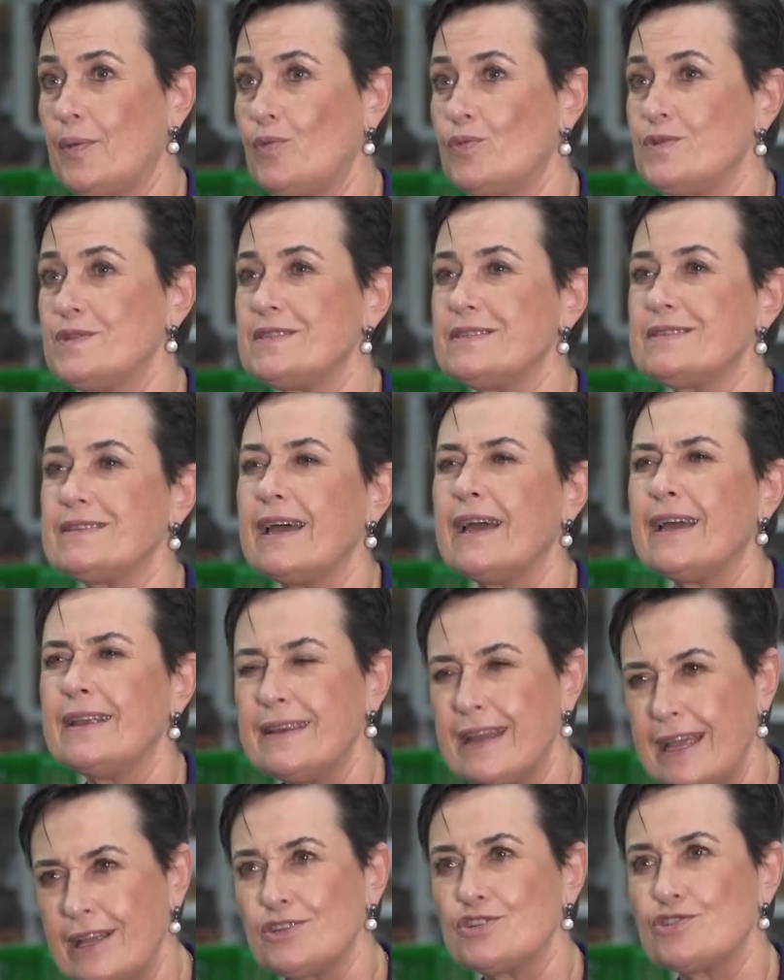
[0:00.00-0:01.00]
was a
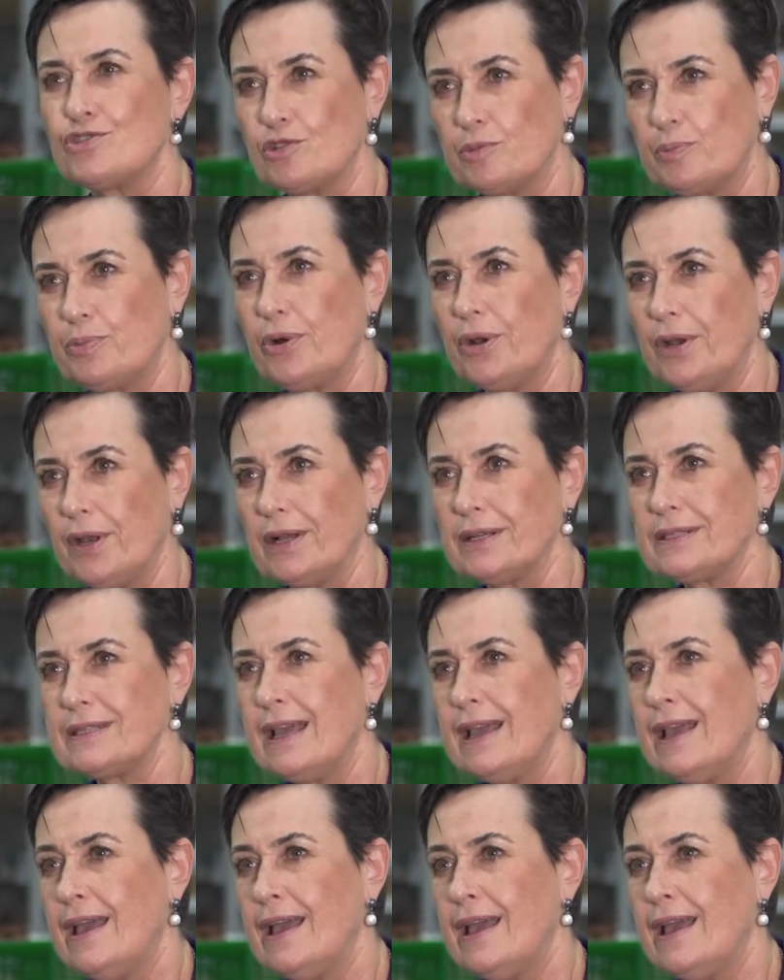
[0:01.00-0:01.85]
natural product.